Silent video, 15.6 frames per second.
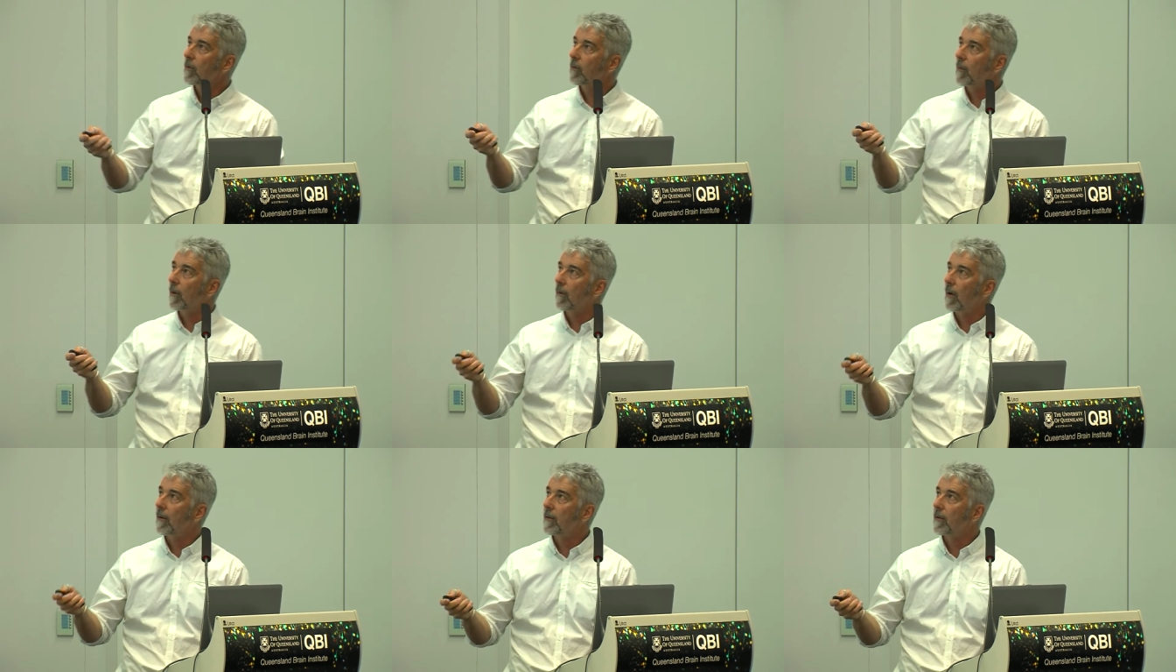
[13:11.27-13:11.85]
from
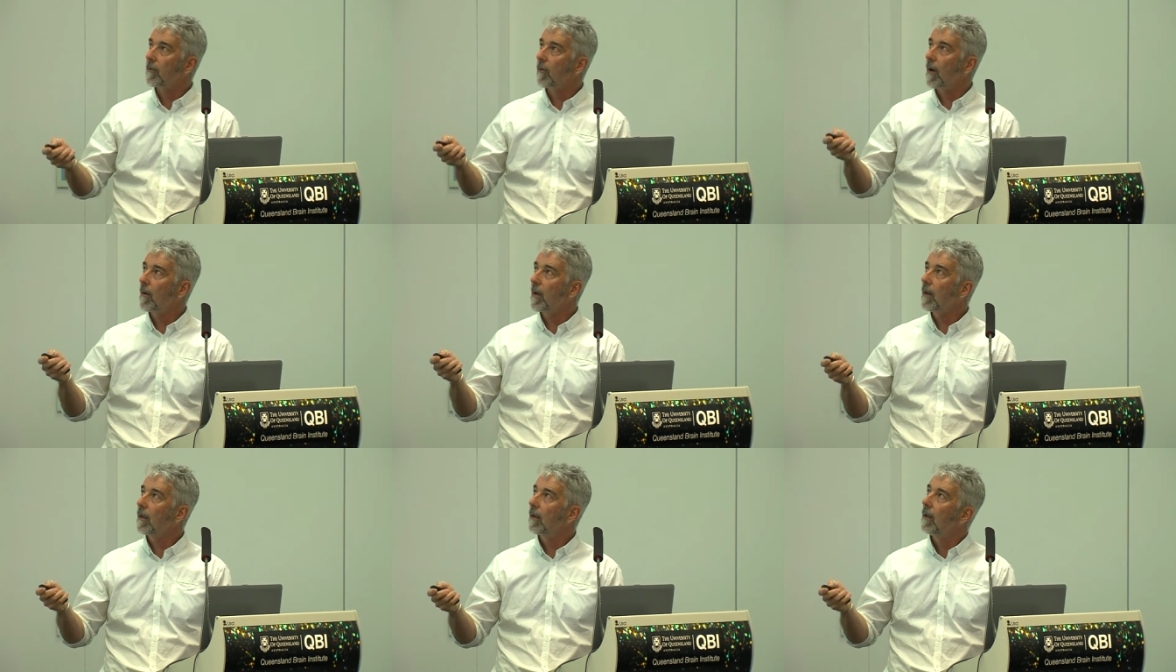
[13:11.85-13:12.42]
around
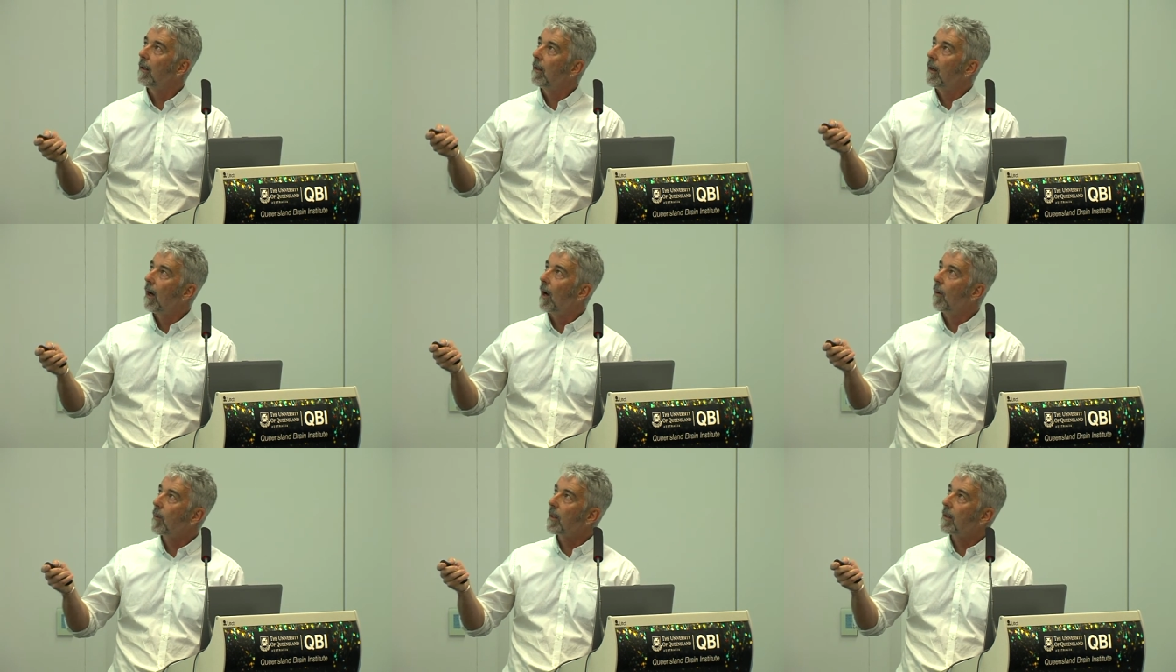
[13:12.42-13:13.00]
Australia,
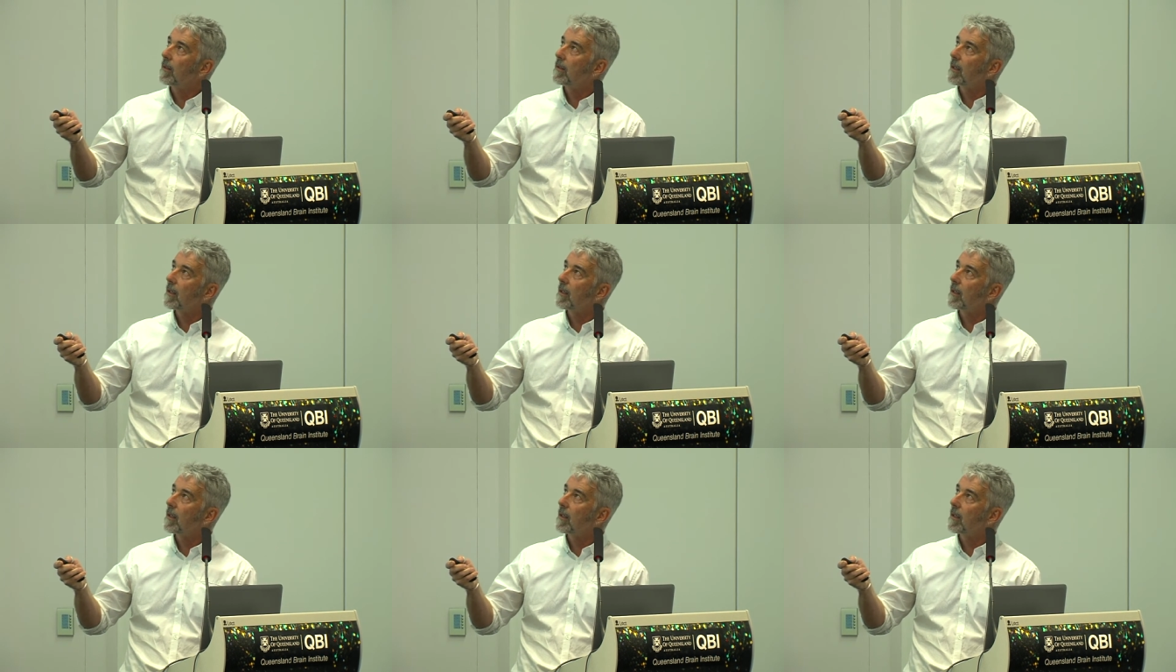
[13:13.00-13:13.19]
and we can